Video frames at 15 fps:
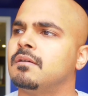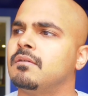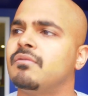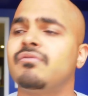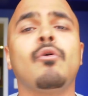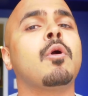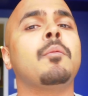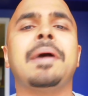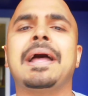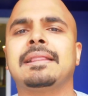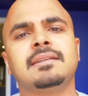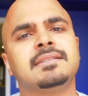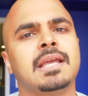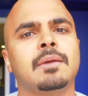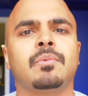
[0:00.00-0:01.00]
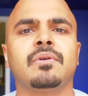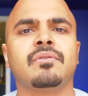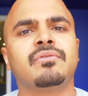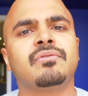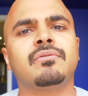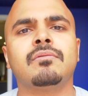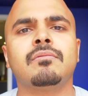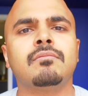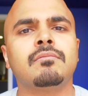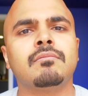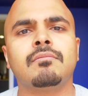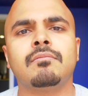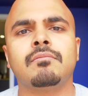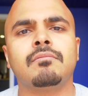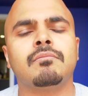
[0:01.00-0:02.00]
format the type of
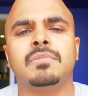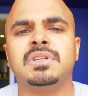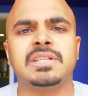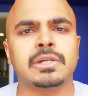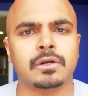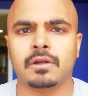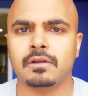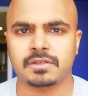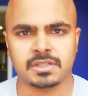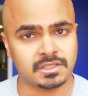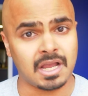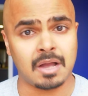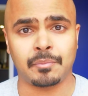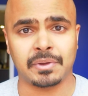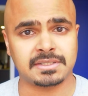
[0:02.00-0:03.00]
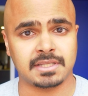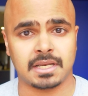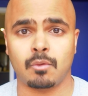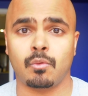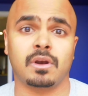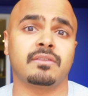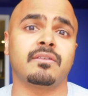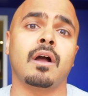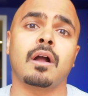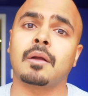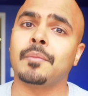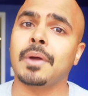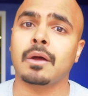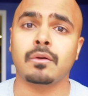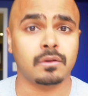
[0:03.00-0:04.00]
materials and topics that I want to talk
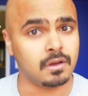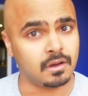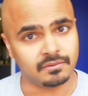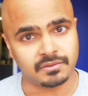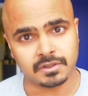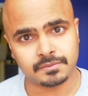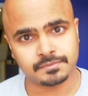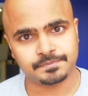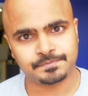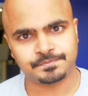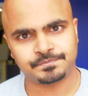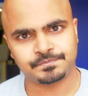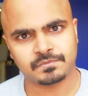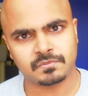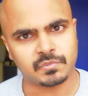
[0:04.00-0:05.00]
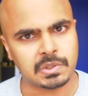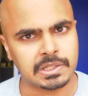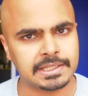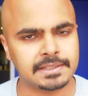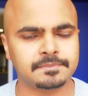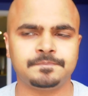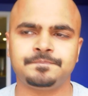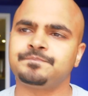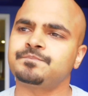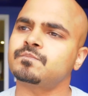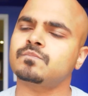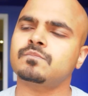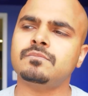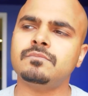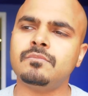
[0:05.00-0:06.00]
about and cover, right?
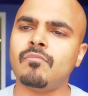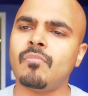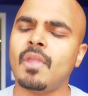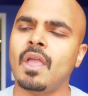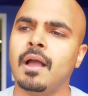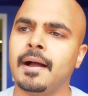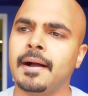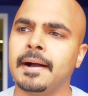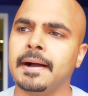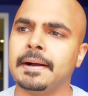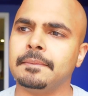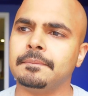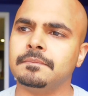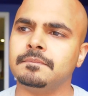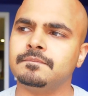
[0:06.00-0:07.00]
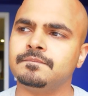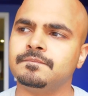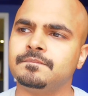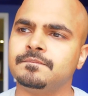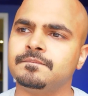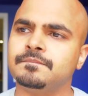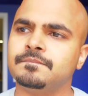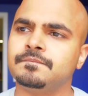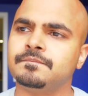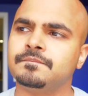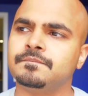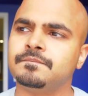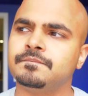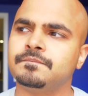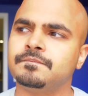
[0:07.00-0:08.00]
Um,
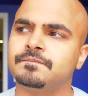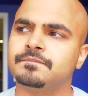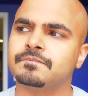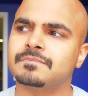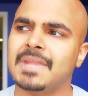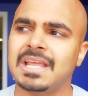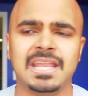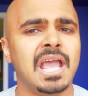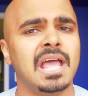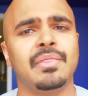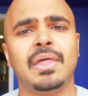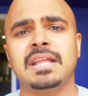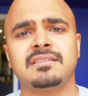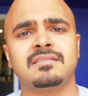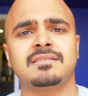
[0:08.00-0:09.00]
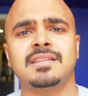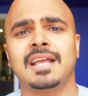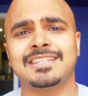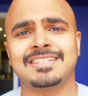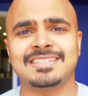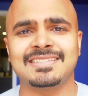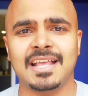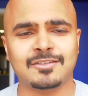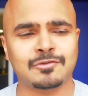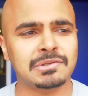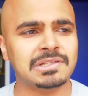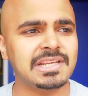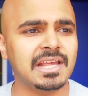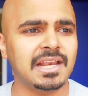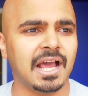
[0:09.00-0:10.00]
and yeah, that's
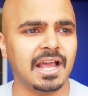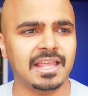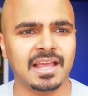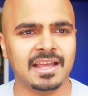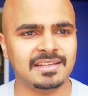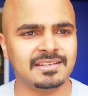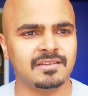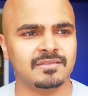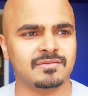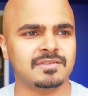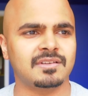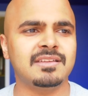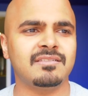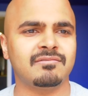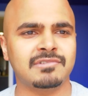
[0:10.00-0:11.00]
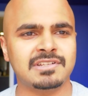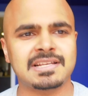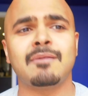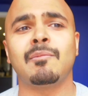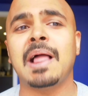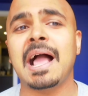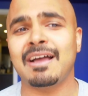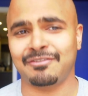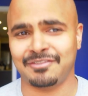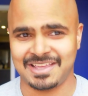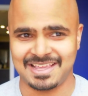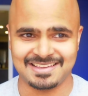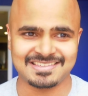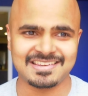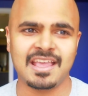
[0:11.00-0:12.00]
really it. The reason I'm laughing
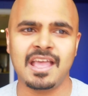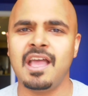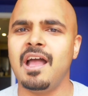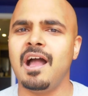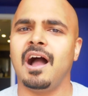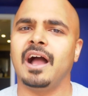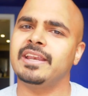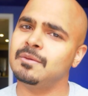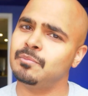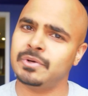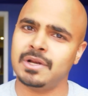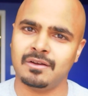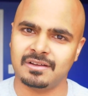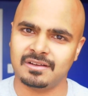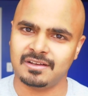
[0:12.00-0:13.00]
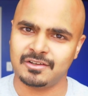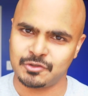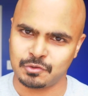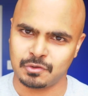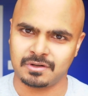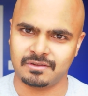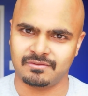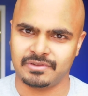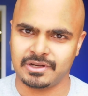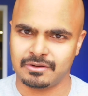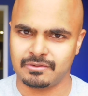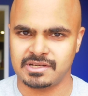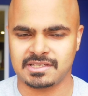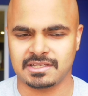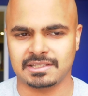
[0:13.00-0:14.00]
is I did put out a short very
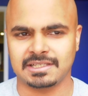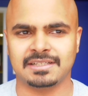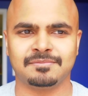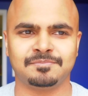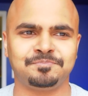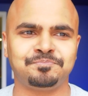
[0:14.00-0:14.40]
recently